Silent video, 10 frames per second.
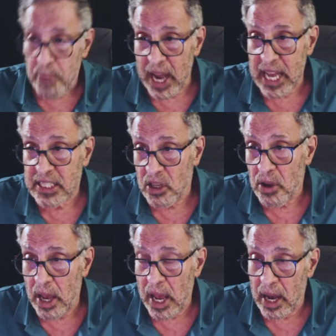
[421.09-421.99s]
by
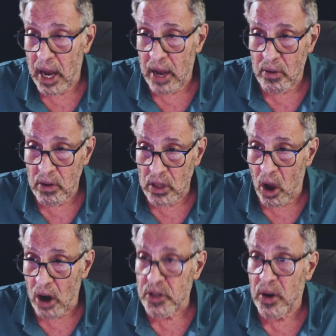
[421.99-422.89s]
his uh,
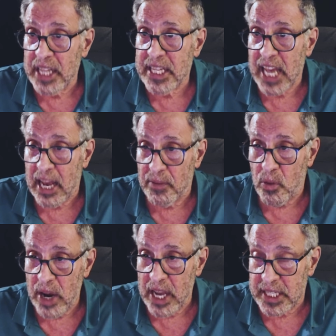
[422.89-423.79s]
larger intake of
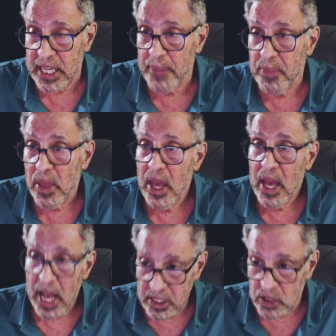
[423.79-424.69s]
creatine,
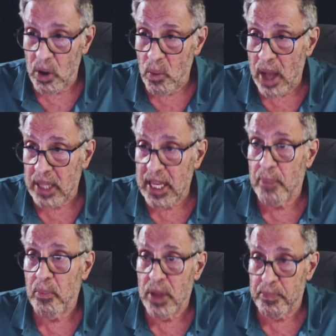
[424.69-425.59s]
so he wound
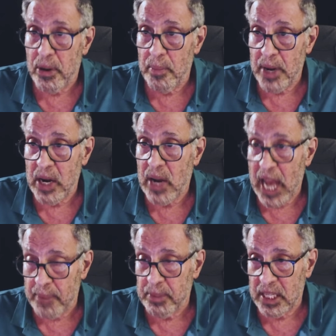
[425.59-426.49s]
up with a pulmonary
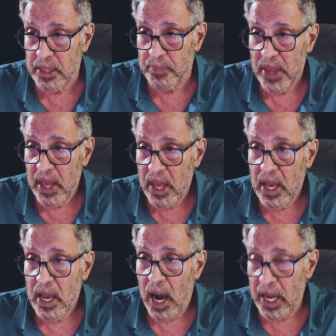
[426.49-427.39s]
embolism.
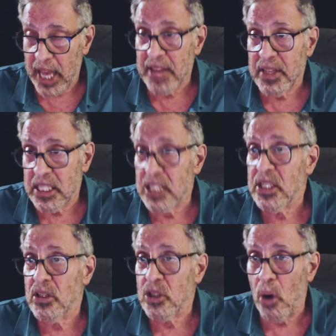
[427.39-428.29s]
Again, this
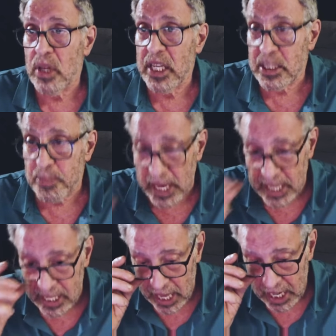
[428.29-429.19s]
is totally
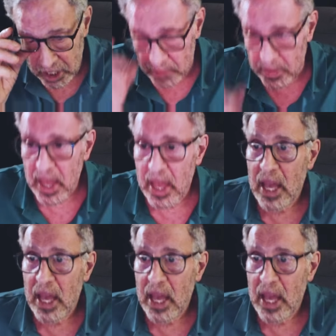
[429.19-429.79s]
speculation.